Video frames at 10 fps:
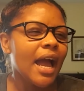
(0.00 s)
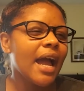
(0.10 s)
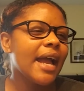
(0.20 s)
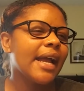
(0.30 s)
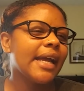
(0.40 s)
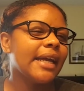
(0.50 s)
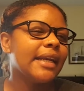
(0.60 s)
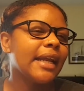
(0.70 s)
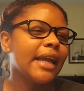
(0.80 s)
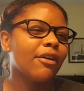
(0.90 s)

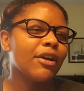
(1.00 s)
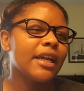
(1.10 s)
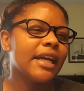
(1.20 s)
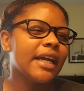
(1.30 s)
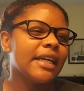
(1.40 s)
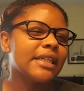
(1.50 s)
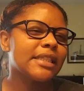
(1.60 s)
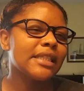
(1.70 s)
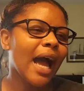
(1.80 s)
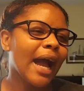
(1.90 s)
And Ariane
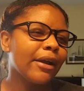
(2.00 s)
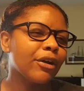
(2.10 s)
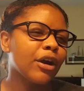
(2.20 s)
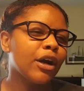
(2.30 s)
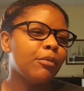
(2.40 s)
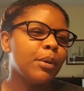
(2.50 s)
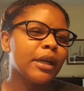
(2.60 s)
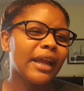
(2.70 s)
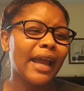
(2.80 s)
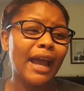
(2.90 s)
is tired of putting